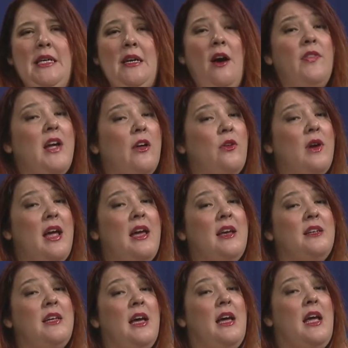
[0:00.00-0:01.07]
On the other
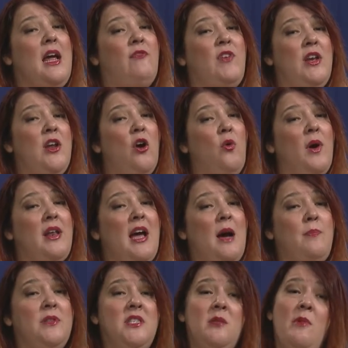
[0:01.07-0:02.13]
hand, if they know what
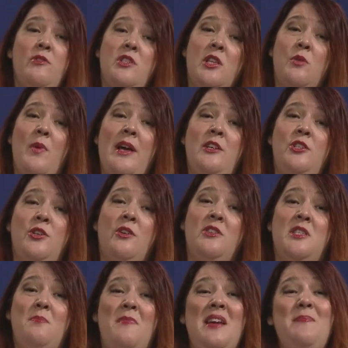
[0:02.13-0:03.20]
happens to most of the red
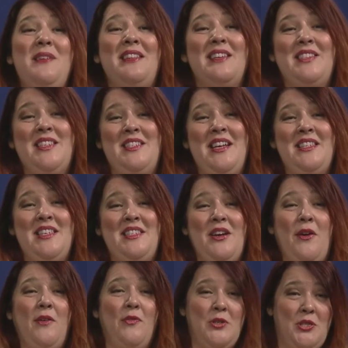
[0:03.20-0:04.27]
shirts, maybe this is
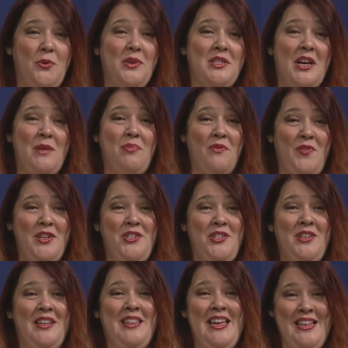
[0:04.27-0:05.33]
necessary for suicide
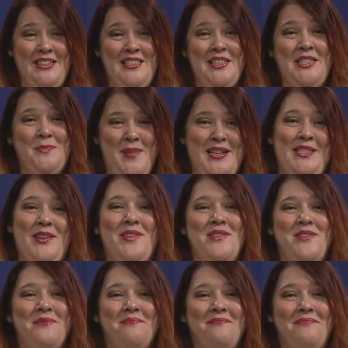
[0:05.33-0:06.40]
prevention in the ensign's mess
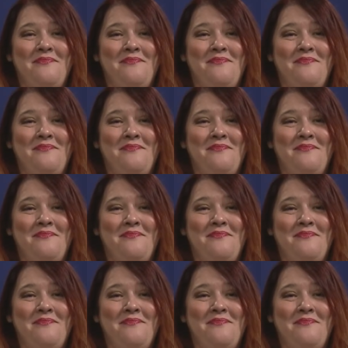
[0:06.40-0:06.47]
hall.